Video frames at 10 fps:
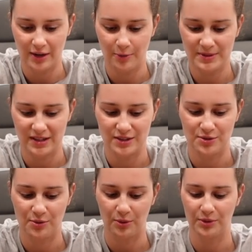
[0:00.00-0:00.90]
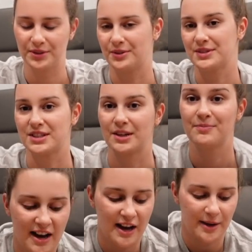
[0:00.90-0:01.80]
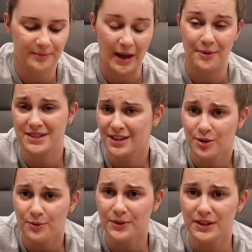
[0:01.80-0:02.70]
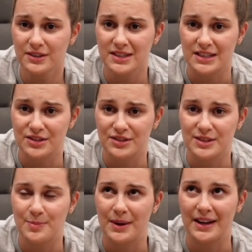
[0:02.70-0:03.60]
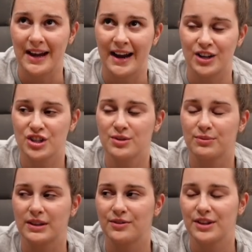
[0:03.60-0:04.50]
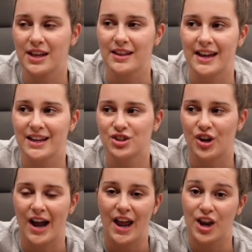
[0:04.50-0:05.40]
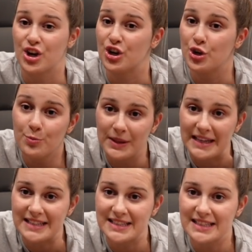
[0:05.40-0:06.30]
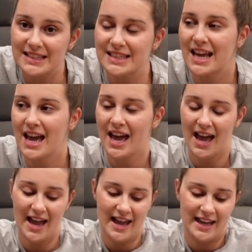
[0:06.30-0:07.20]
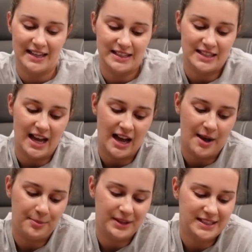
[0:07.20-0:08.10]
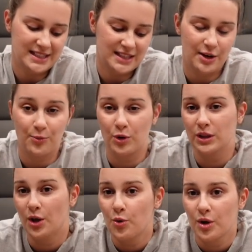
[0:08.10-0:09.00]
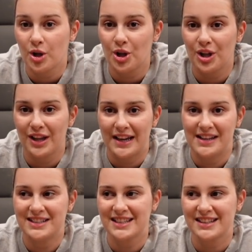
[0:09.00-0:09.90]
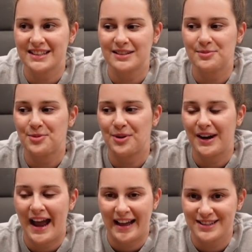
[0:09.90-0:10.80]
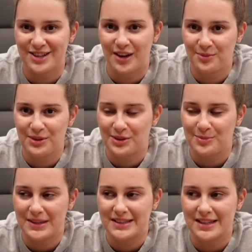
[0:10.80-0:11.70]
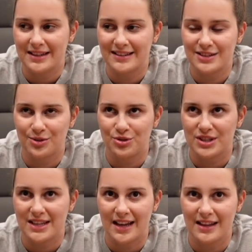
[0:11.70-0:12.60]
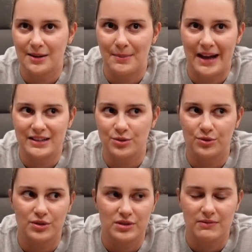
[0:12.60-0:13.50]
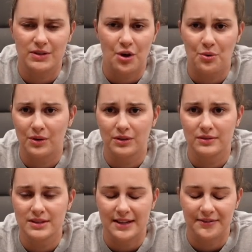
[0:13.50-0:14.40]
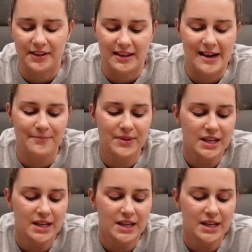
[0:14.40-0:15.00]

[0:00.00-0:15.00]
I hope it's not too cold. No, it's good. I was gonna go for Little Caesars, but I actually really like trying new places and places that are more local and a little more hands-on with their pizza and don't just get like mass orders of dough or stuff like that.